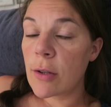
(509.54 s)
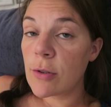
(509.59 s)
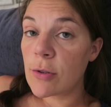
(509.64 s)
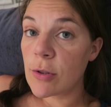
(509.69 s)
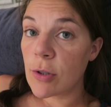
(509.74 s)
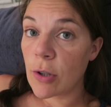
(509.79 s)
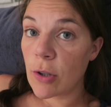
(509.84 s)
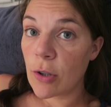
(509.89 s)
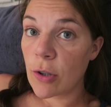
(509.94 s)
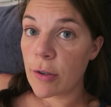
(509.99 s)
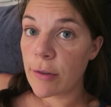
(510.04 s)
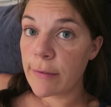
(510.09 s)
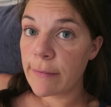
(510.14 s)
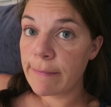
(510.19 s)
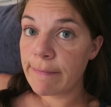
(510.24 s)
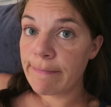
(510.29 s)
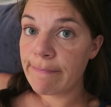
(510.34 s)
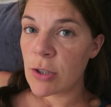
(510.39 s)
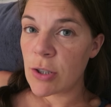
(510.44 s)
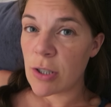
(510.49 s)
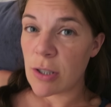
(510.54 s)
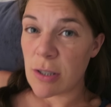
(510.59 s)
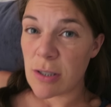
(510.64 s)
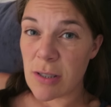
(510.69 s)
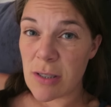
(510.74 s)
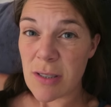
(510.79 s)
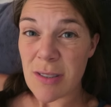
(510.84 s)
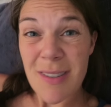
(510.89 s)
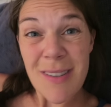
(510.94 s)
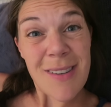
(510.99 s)
And John
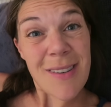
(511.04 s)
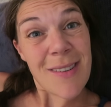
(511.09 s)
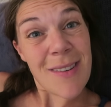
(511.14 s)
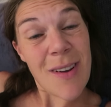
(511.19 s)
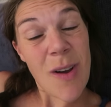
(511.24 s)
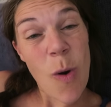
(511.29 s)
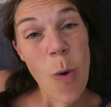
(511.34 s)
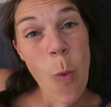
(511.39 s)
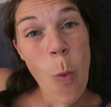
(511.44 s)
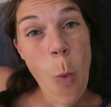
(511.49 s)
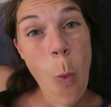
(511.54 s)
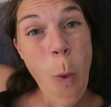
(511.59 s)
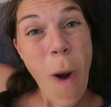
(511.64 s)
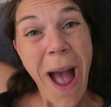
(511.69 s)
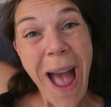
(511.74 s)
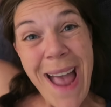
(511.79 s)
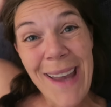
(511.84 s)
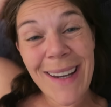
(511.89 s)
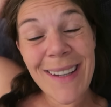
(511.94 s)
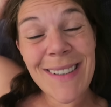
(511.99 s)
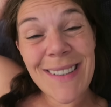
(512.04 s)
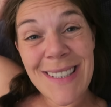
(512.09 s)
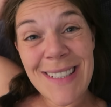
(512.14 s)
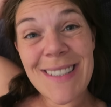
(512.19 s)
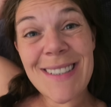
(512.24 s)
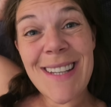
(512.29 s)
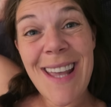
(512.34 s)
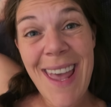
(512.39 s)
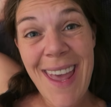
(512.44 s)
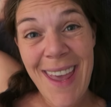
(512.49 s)
just whacked
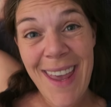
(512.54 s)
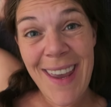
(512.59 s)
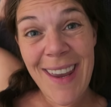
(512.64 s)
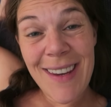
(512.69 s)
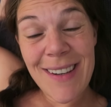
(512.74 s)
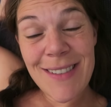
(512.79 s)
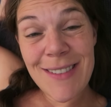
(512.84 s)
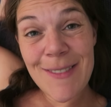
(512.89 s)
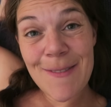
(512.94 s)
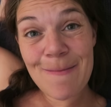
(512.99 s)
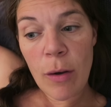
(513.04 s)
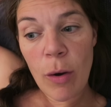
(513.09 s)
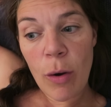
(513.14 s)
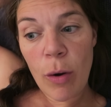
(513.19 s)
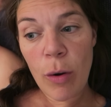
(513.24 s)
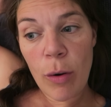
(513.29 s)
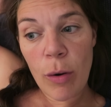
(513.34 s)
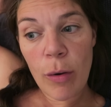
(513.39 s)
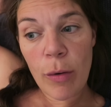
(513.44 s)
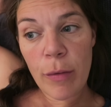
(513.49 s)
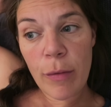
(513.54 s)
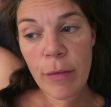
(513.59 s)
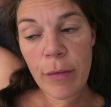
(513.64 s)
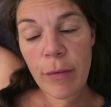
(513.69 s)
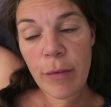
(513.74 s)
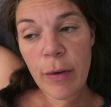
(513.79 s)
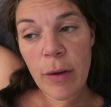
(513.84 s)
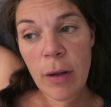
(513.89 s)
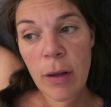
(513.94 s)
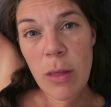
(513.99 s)
his head
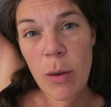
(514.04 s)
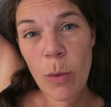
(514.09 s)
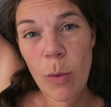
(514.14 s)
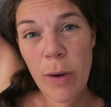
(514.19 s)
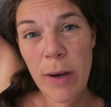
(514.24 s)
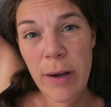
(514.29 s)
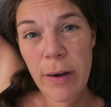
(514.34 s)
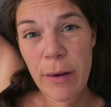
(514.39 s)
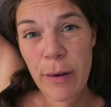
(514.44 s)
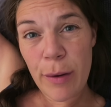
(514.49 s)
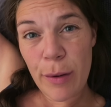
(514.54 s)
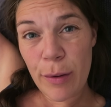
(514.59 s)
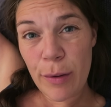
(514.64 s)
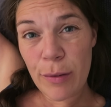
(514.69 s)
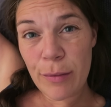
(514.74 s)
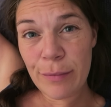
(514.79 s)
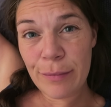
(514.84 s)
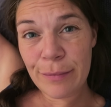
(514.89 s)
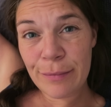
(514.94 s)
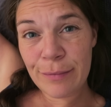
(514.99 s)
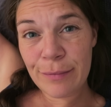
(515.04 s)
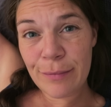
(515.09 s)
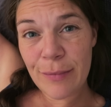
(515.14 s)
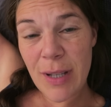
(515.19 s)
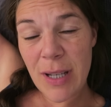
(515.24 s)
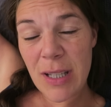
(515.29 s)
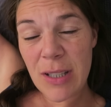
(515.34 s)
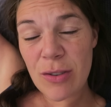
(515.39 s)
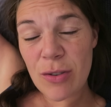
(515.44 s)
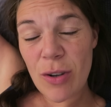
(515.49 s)
off the window
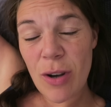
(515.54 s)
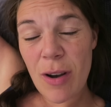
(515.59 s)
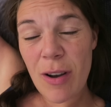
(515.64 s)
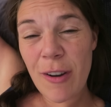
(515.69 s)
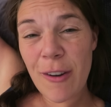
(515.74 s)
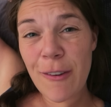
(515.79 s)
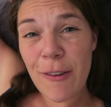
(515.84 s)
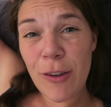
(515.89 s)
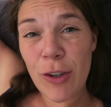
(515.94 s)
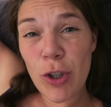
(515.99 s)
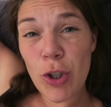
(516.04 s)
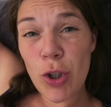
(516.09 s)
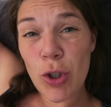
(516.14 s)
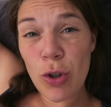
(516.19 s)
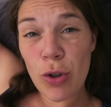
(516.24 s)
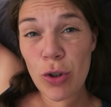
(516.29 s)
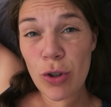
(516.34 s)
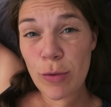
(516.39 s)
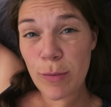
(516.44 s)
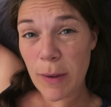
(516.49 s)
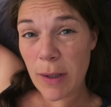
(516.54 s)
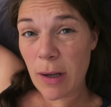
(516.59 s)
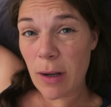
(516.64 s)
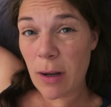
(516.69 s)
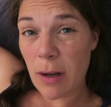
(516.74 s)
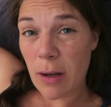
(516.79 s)
and he's got a huge big